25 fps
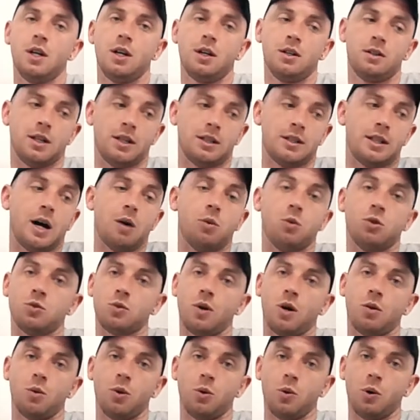that was
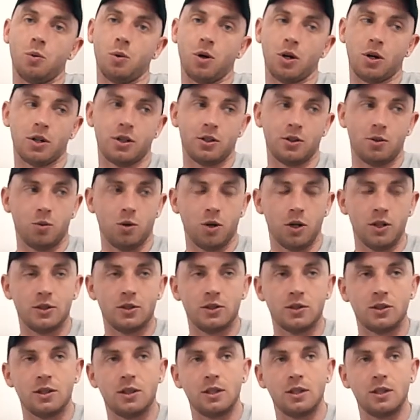what we were working towards.